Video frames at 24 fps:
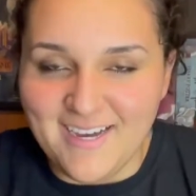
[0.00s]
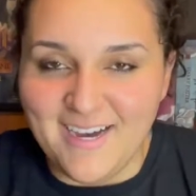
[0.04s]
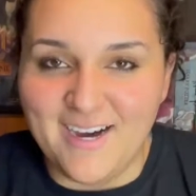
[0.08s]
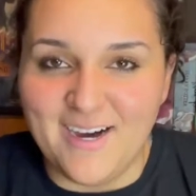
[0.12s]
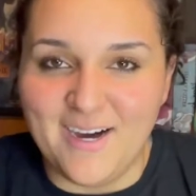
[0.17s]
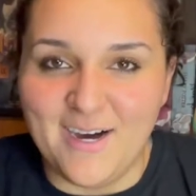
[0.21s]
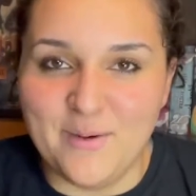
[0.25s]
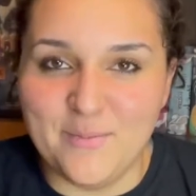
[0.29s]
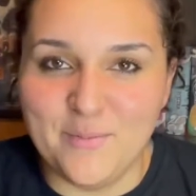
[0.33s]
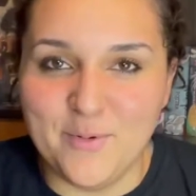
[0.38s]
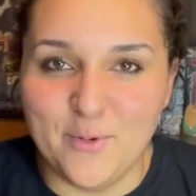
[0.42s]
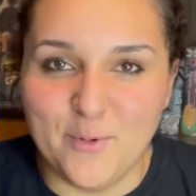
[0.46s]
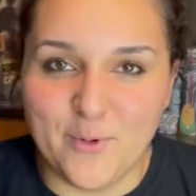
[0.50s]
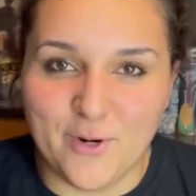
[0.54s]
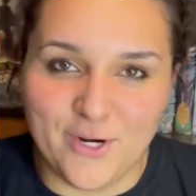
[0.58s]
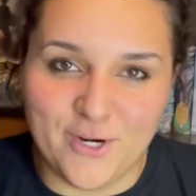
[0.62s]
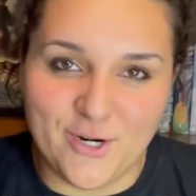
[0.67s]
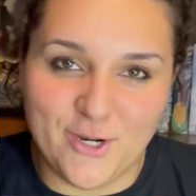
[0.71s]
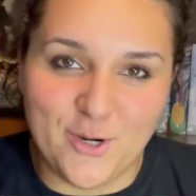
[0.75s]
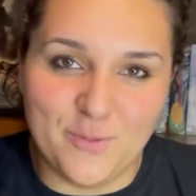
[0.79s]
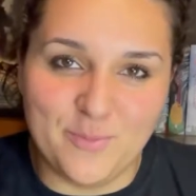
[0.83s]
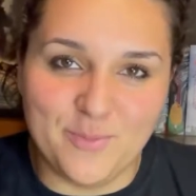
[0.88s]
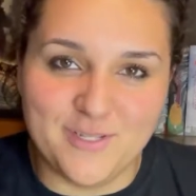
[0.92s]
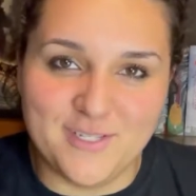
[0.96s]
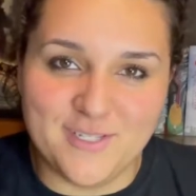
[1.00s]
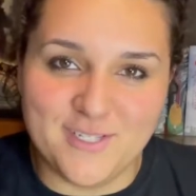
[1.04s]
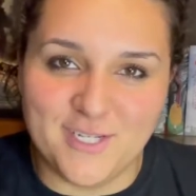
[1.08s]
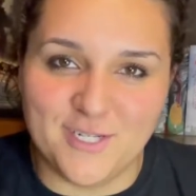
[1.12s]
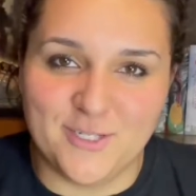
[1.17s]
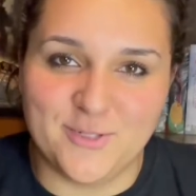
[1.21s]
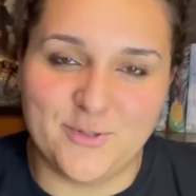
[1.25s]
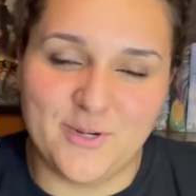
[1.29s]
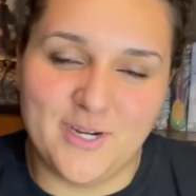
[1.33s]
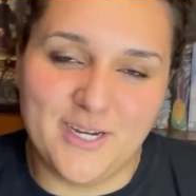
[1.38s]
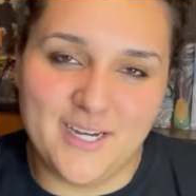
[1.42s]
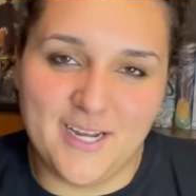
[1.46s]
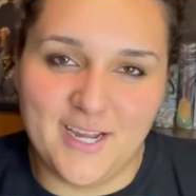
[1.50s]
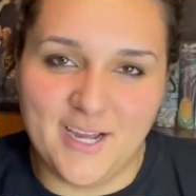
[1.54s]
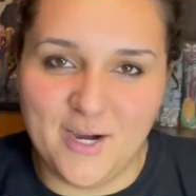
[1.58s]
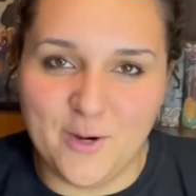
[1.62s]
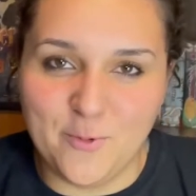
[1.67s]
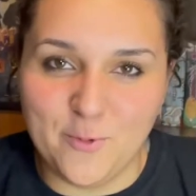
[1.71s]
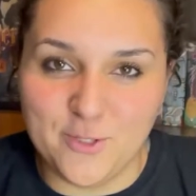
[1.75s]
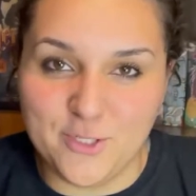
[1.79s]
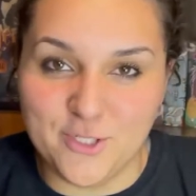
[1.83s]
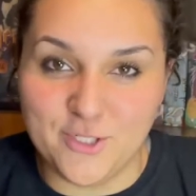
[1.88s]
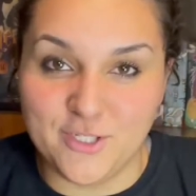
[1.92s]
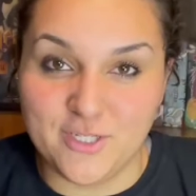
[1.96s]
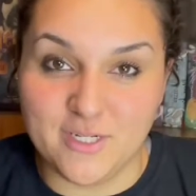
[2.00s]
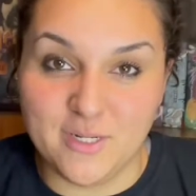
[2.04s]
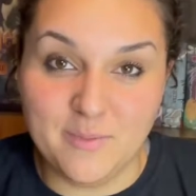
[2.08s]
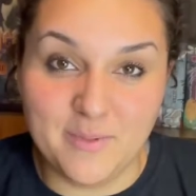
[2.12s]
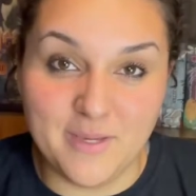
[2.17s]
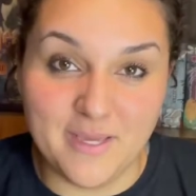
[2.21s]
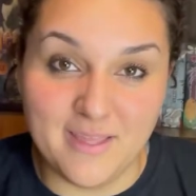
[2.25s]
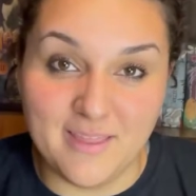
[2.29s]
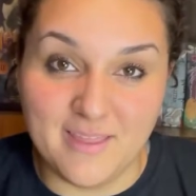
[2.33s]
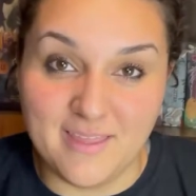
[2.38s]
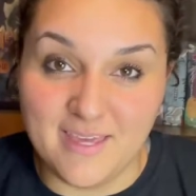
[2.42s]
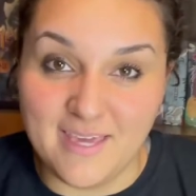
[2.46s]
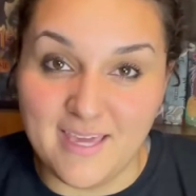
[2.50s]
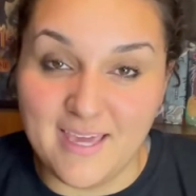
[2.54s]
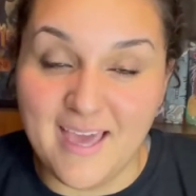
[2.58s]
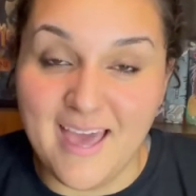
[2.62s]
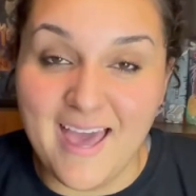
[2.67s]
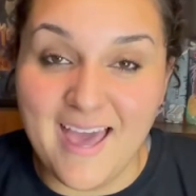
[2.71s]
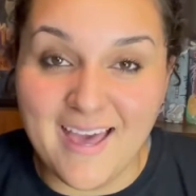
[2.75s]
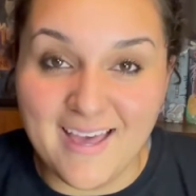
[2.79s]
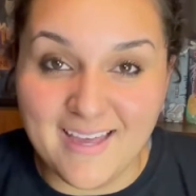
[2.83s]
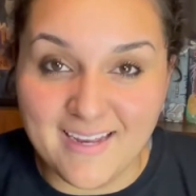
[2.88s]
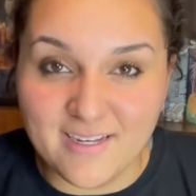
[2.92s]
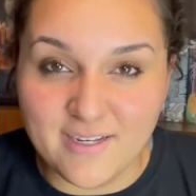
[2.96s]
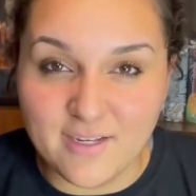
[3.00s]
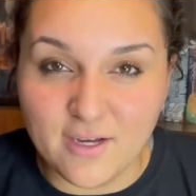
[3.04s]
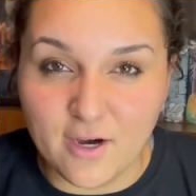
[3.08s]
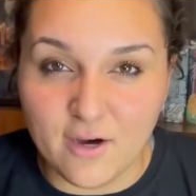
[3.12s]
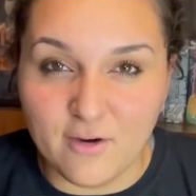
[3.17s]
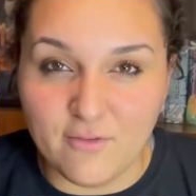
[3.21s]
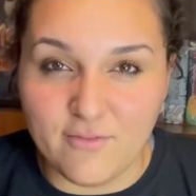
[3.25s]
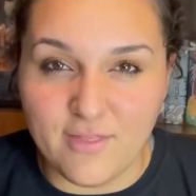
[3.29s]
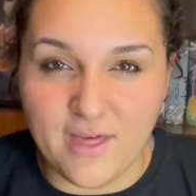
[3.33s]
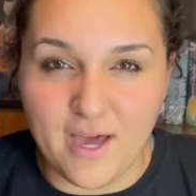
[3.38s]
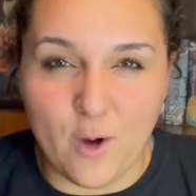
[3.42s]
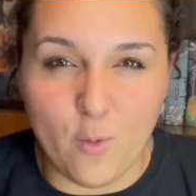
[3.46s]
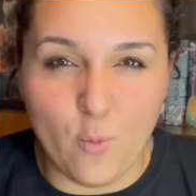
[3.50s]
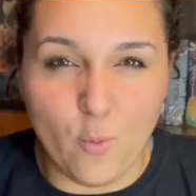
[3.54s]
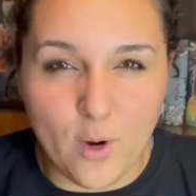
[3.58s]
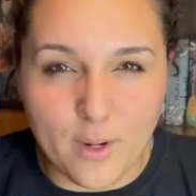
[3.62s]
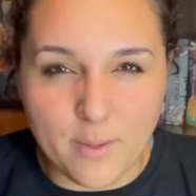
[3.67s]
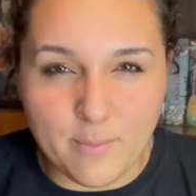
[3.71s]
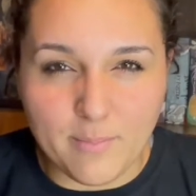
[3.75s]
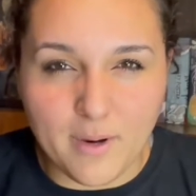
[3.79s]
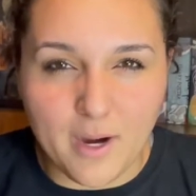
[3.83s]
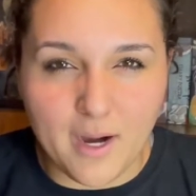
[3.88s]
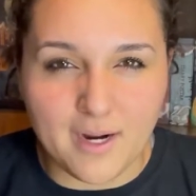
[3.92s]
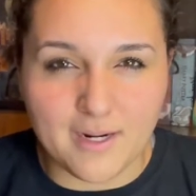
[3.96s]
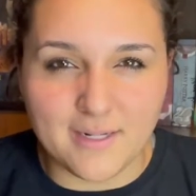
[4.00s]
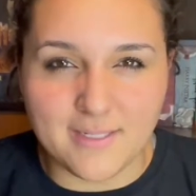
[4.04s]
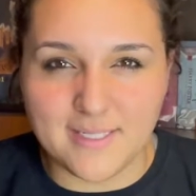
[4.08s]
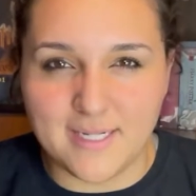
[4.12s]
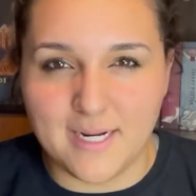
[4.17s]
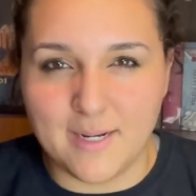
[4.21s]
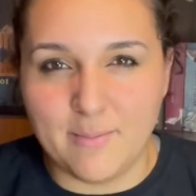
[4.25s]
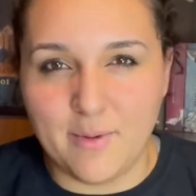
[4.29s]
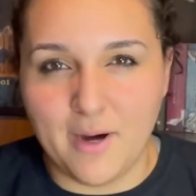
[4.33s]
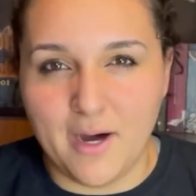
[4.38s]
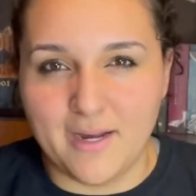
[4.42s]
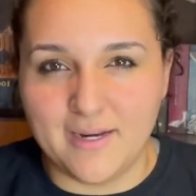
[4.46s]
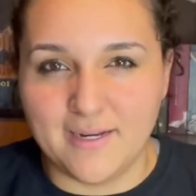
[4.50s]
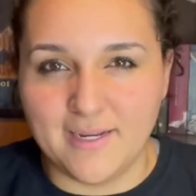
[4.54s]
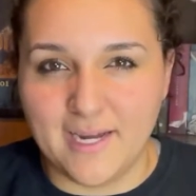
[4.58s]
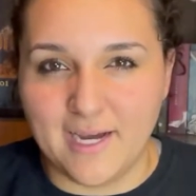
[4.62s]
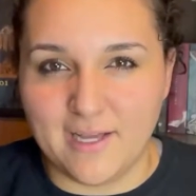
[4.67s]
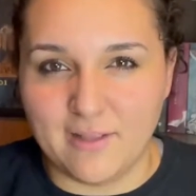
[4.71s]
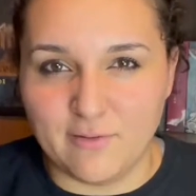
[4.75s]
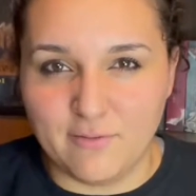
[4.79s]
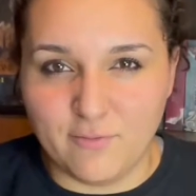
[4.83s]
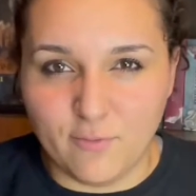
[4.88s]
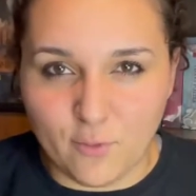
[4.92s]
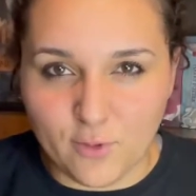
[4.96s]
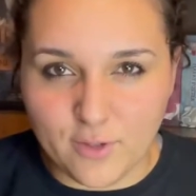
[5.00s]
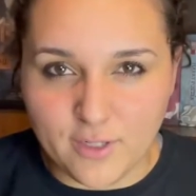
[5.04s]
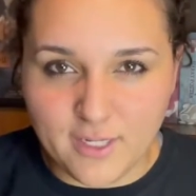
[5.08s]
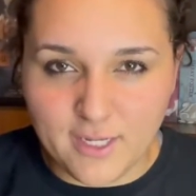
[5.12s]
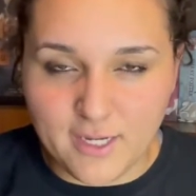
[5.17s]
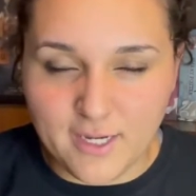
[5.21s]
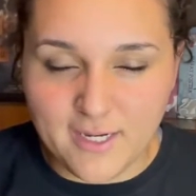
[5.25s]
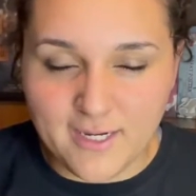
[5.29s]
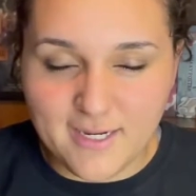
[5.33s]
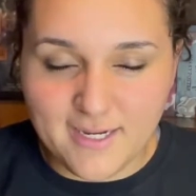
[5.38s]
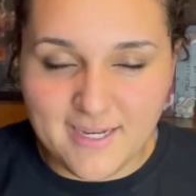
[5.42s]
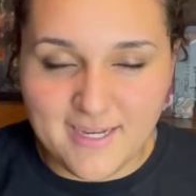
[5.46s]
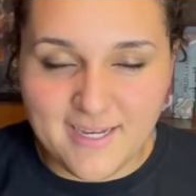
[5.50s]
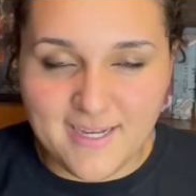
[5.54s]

Um, but we're gonna open six right now, which is gonna be the end of that one box that I bought in California.